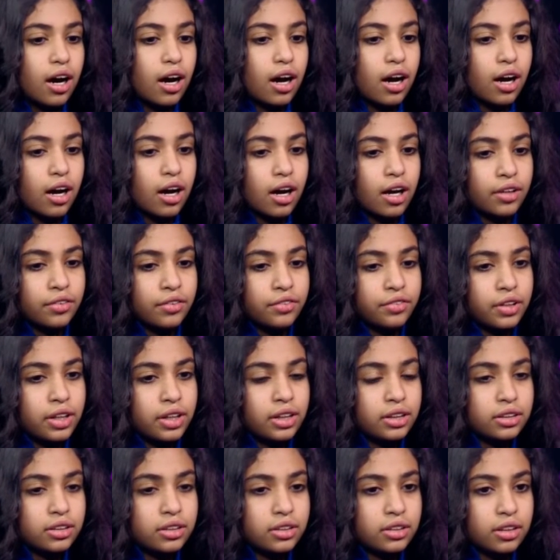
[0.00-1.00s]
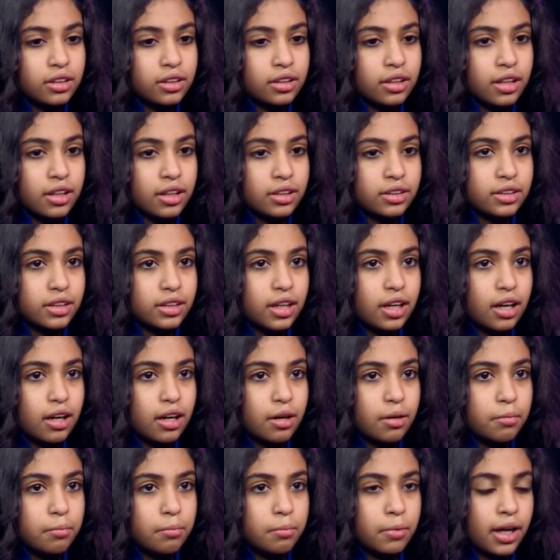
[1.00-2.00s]
I felt mm-hmm. that
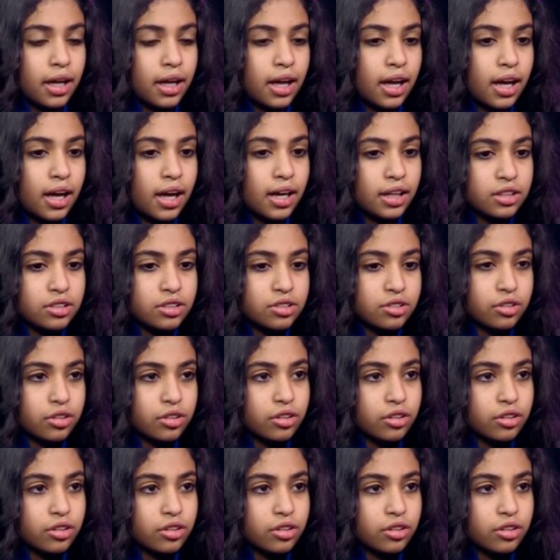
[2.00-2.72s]
my hands,